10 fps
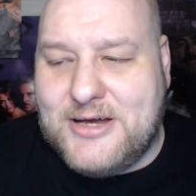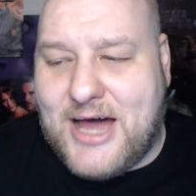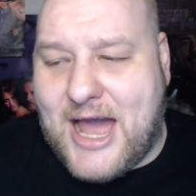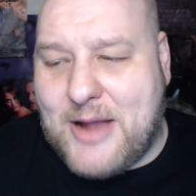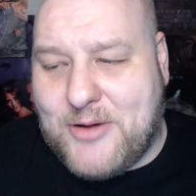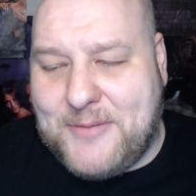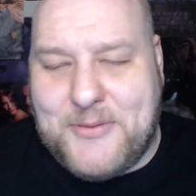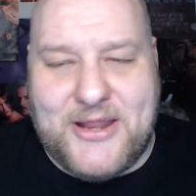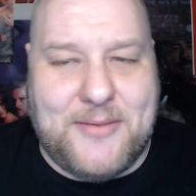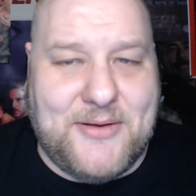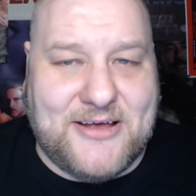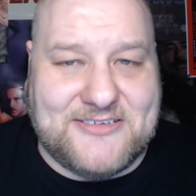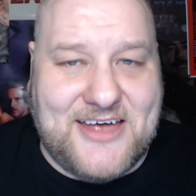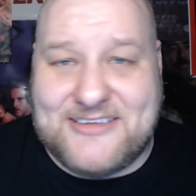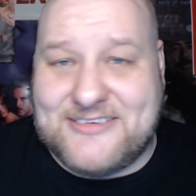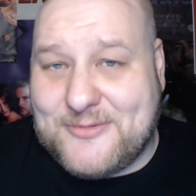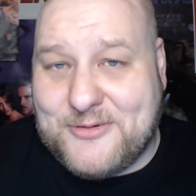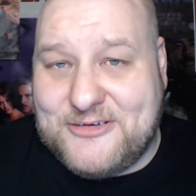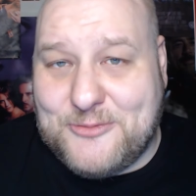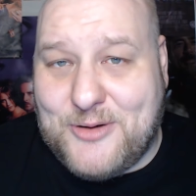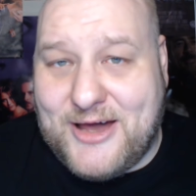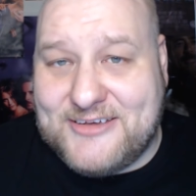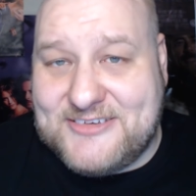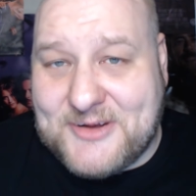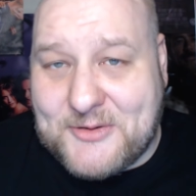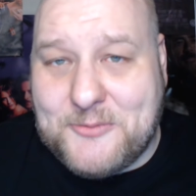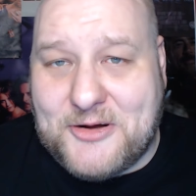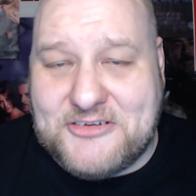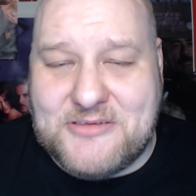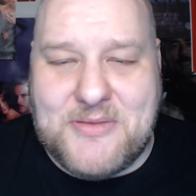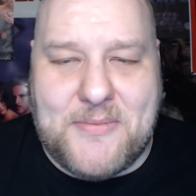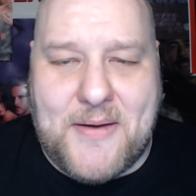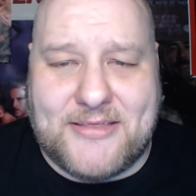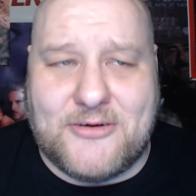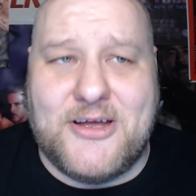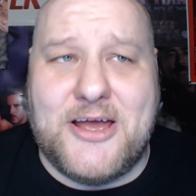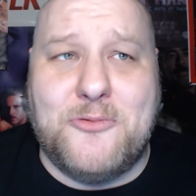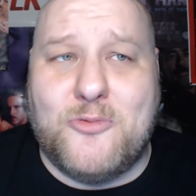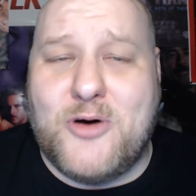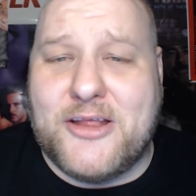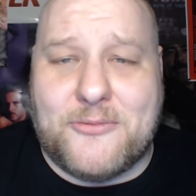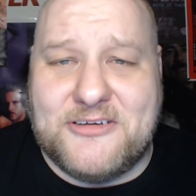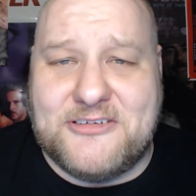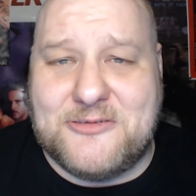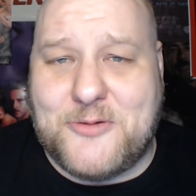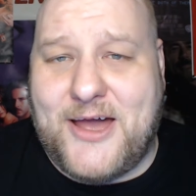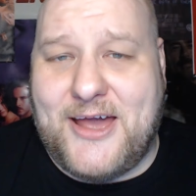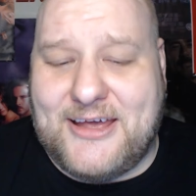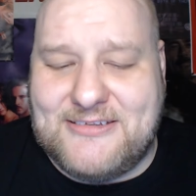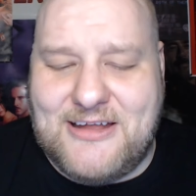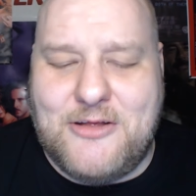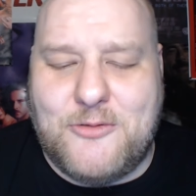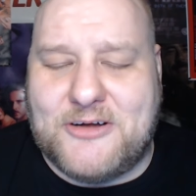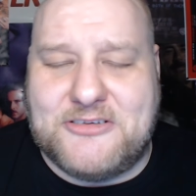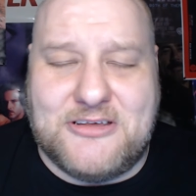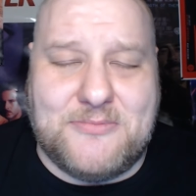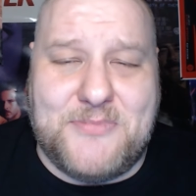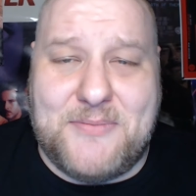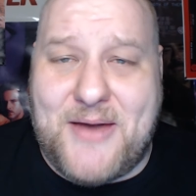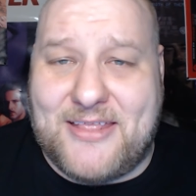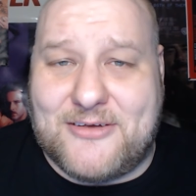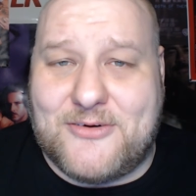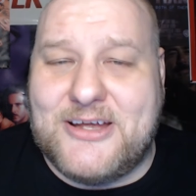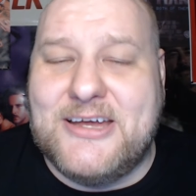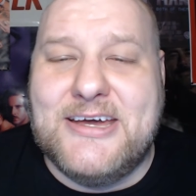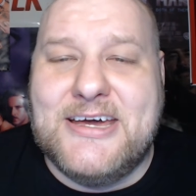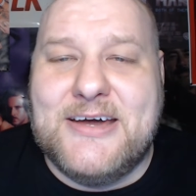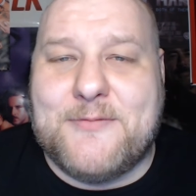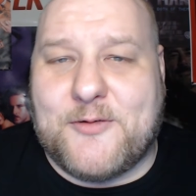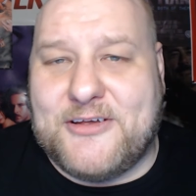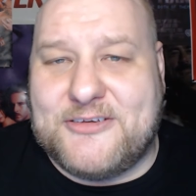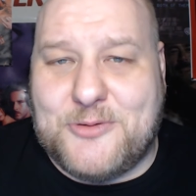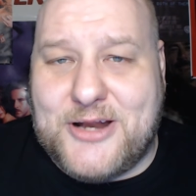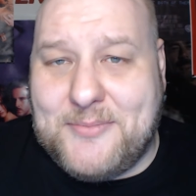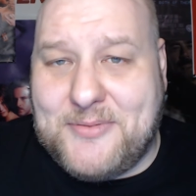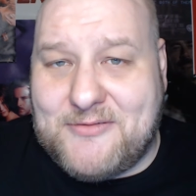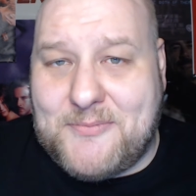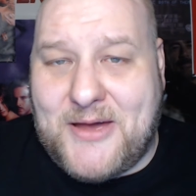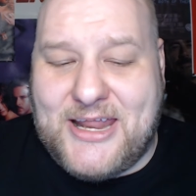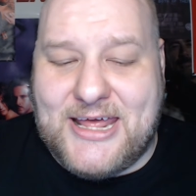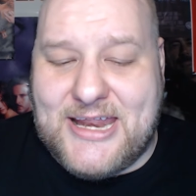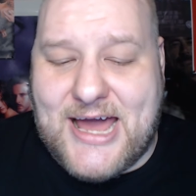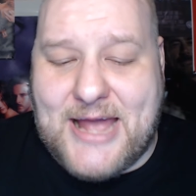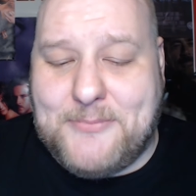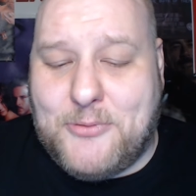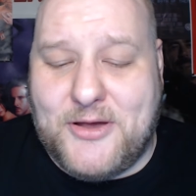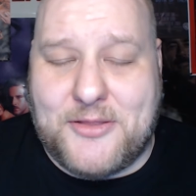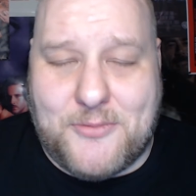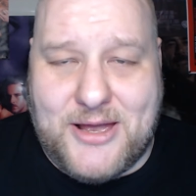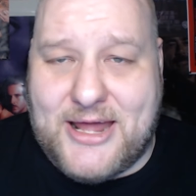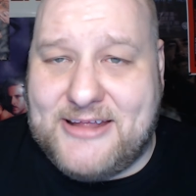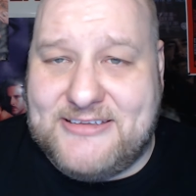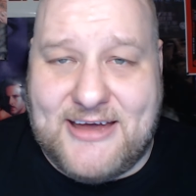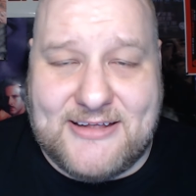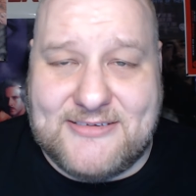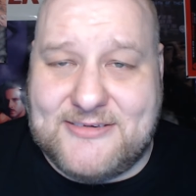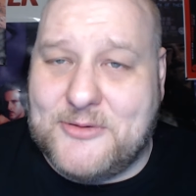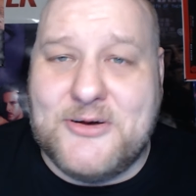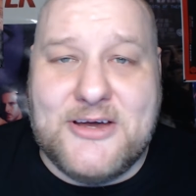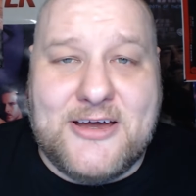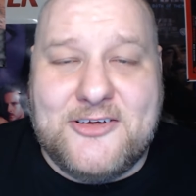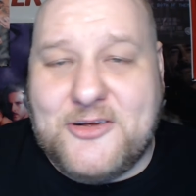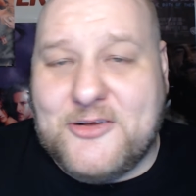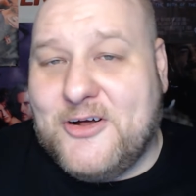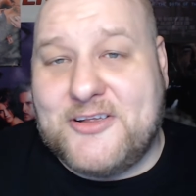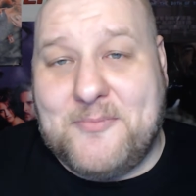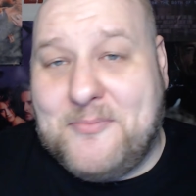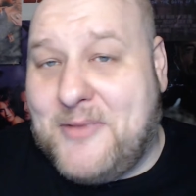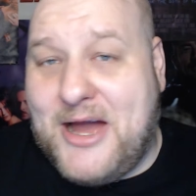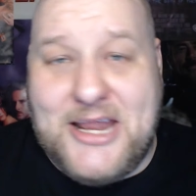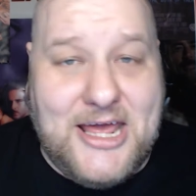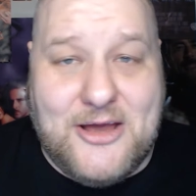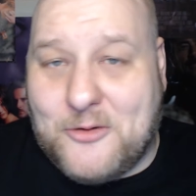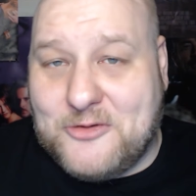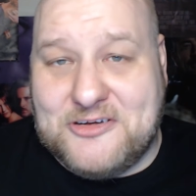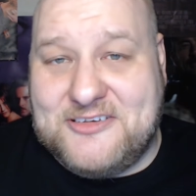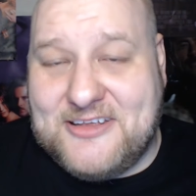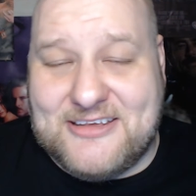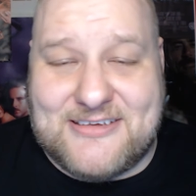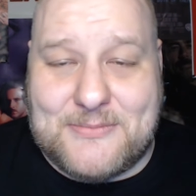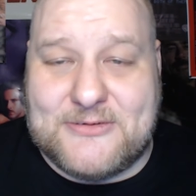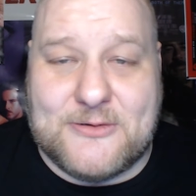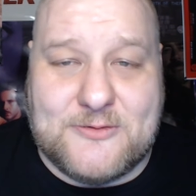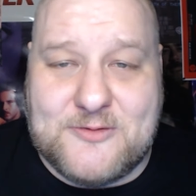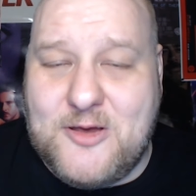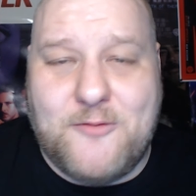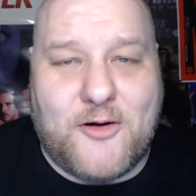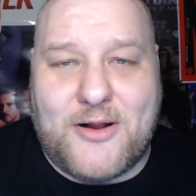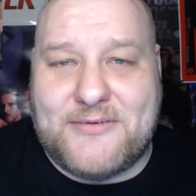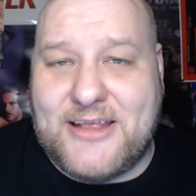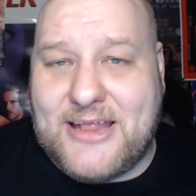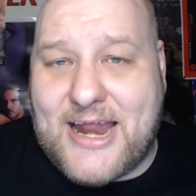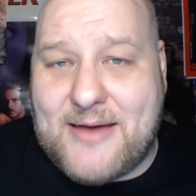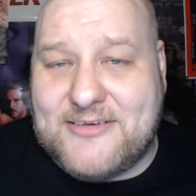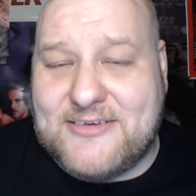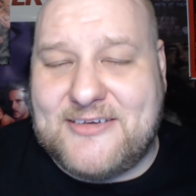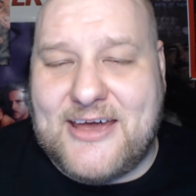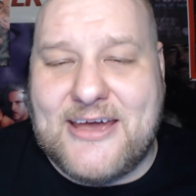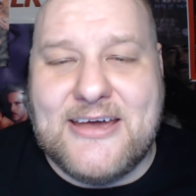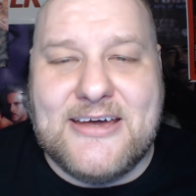I rate Penny because that's the reason why I started watching The Big Bang Theory and one of the reasons why I continue to watch The Big Bang Theory. For this one, I'm giving Penny a 9.3 out of 10. So she looked mighty gorgeous in this episode. So you've heard everything that I have to say.